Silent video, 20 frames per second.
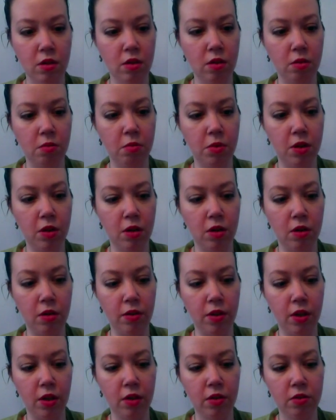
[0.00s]
And put it on
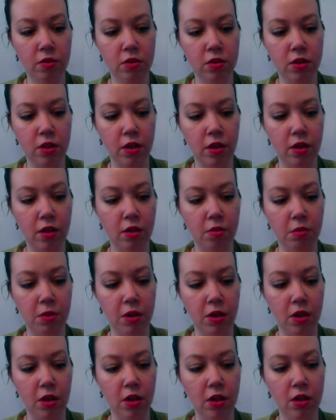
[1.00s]
the other side of the
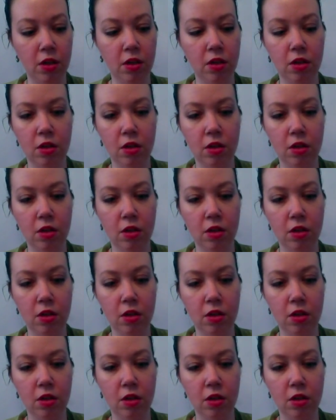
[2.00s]
bunny.